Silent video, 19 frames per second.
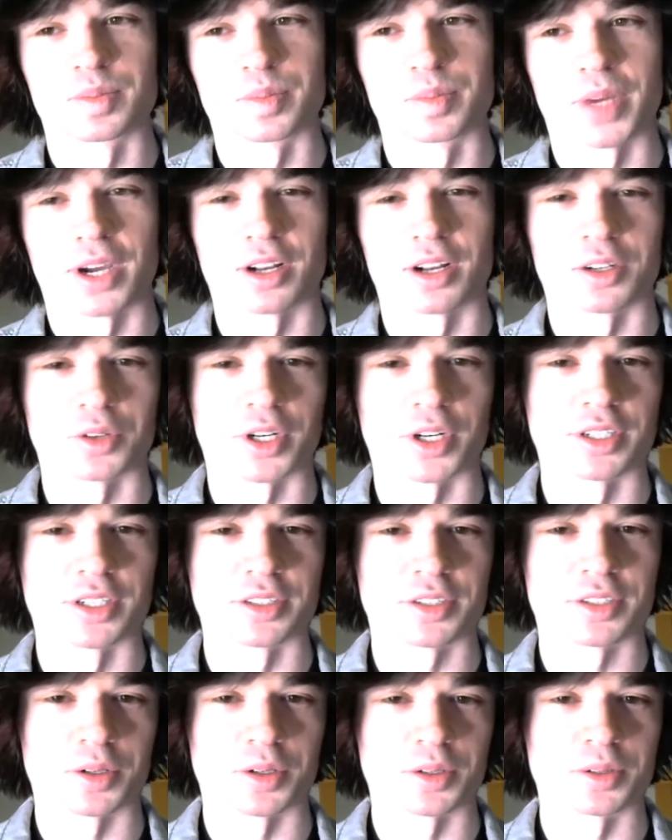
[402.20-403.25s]
Battle Arena
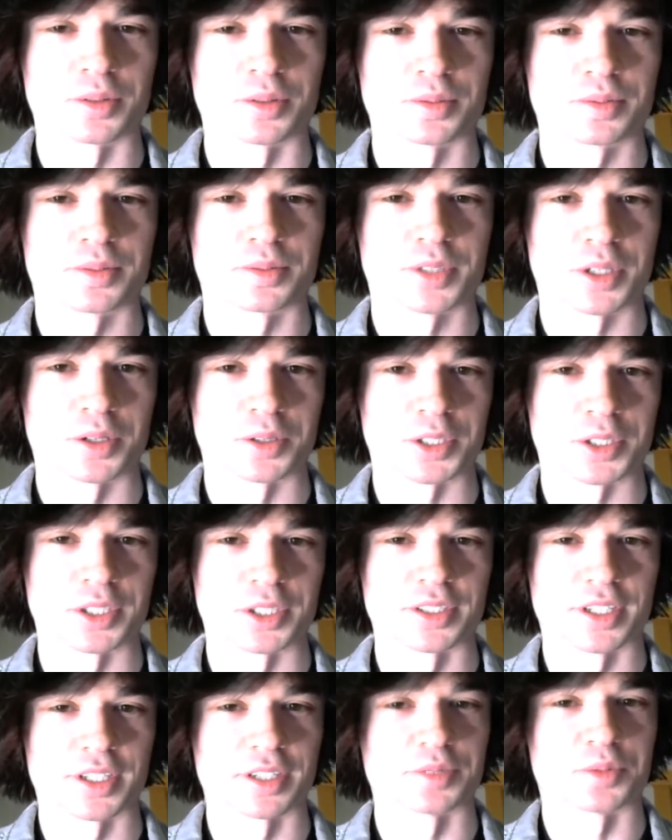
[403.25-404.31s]

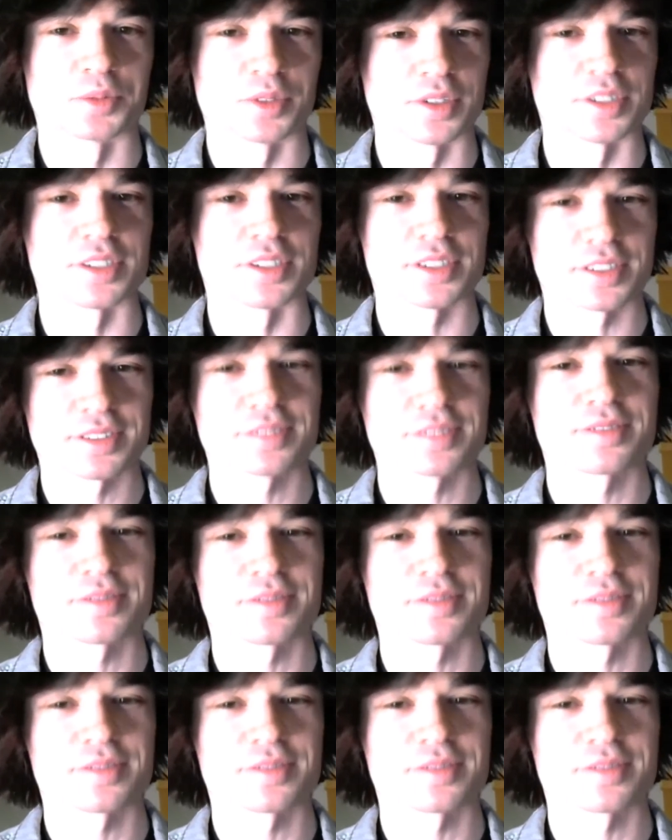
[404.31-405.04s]
Toshin then was.